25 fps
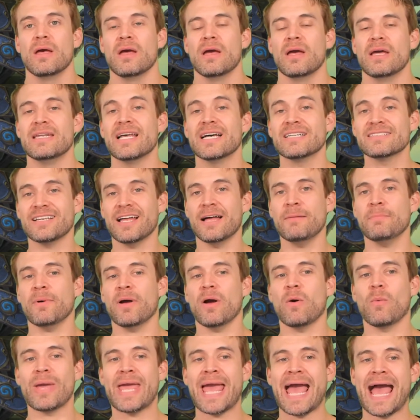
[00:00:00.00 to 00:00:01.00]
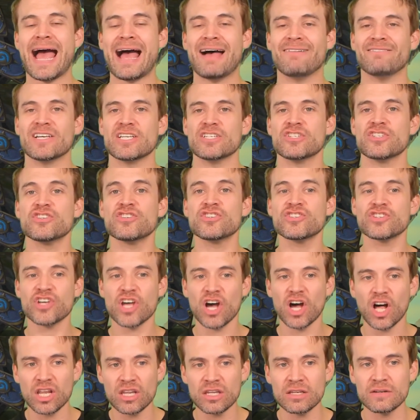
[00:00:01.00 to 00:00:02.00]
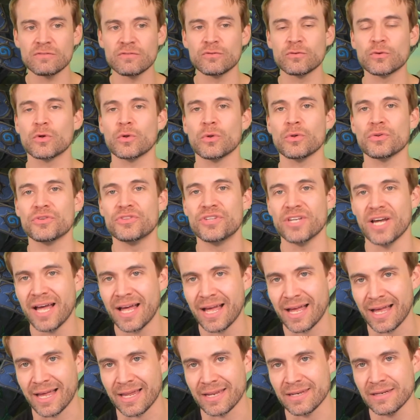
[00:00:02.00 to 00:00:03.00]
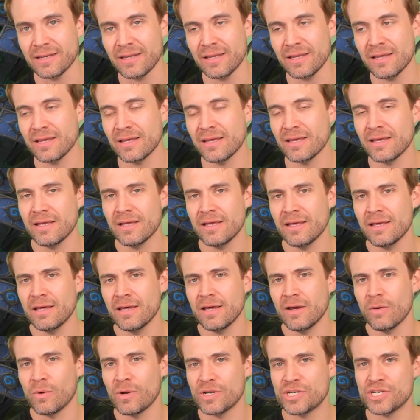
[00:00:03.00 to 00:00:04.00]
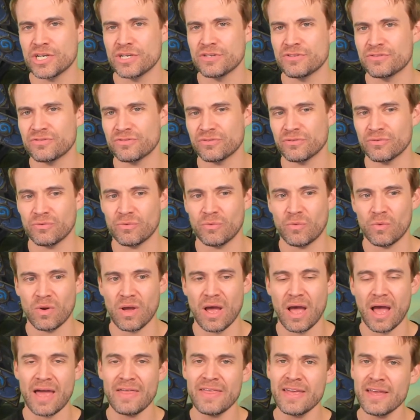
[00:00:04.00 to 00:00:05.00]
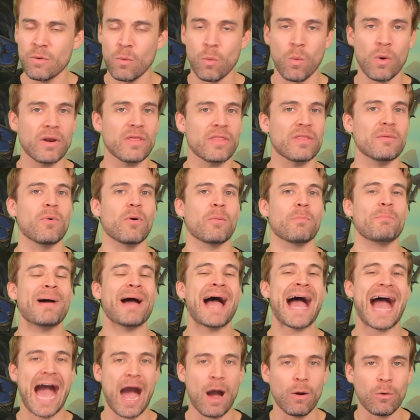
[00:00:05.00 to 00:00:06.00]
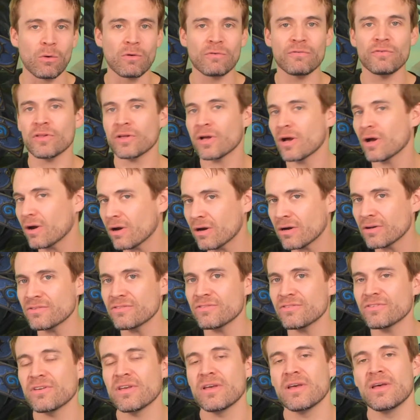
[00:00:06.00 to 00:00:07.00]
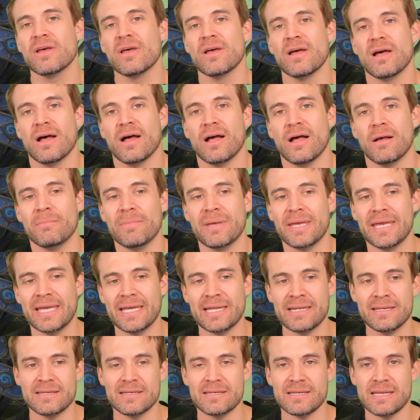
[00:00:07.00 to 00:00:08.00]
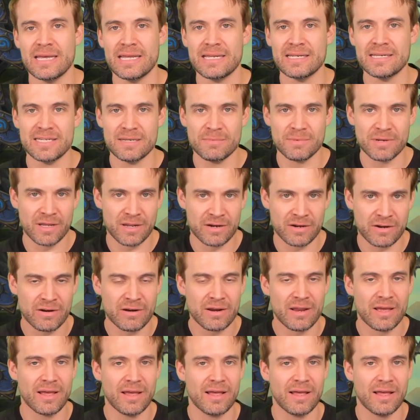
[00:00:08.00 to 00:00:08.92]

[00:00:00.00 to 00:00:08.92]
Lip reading: Next up, we have Skull of Gul'dan, which is, I think, one of the more powerful cards in Demon Hunter.